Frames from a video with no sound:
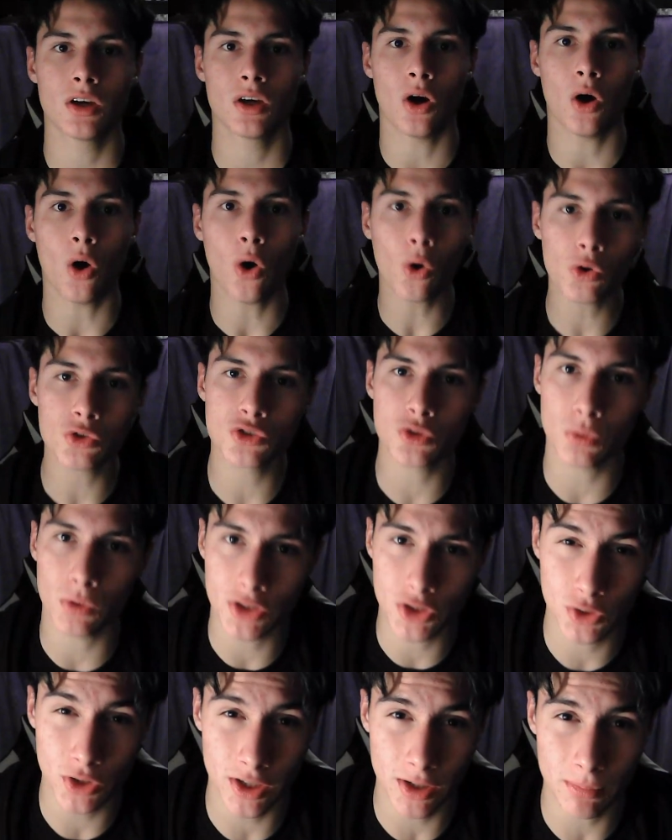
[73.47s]
Also,
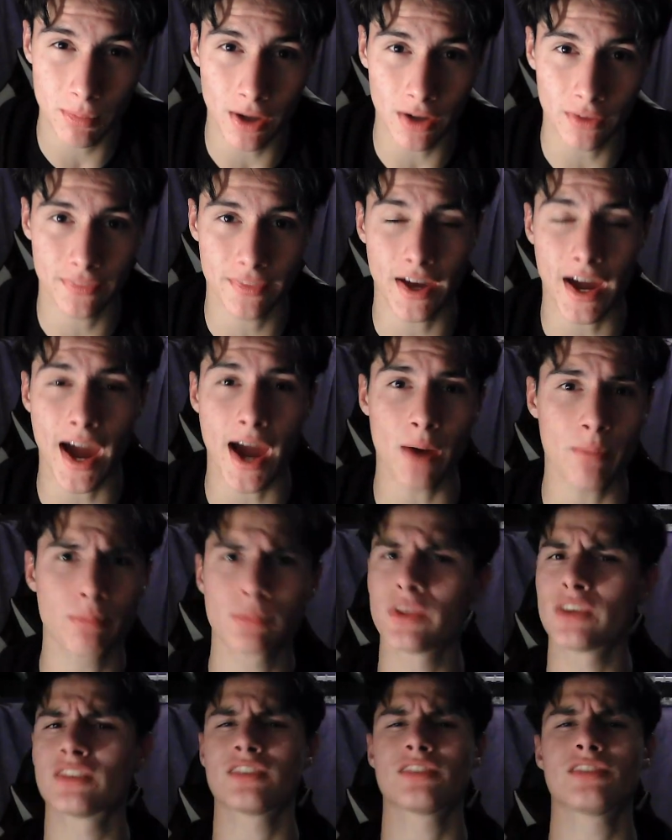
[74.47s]
what's great about the app,
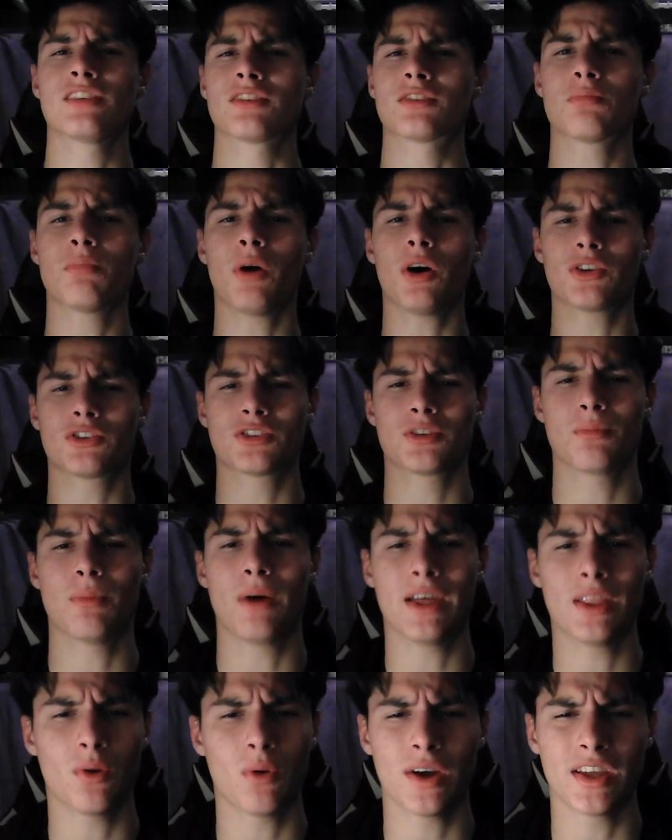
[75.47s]
this isn't sponsored
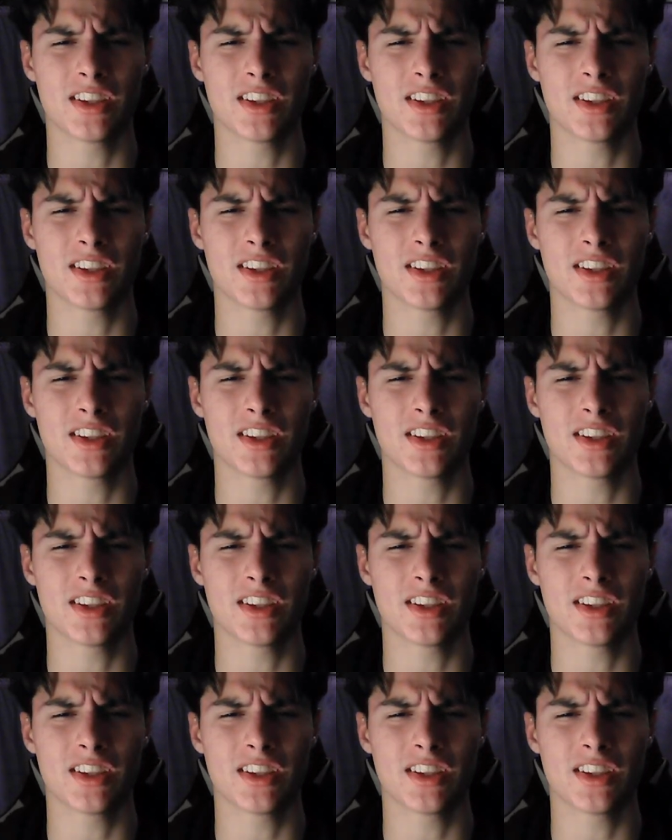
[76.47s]
by the way,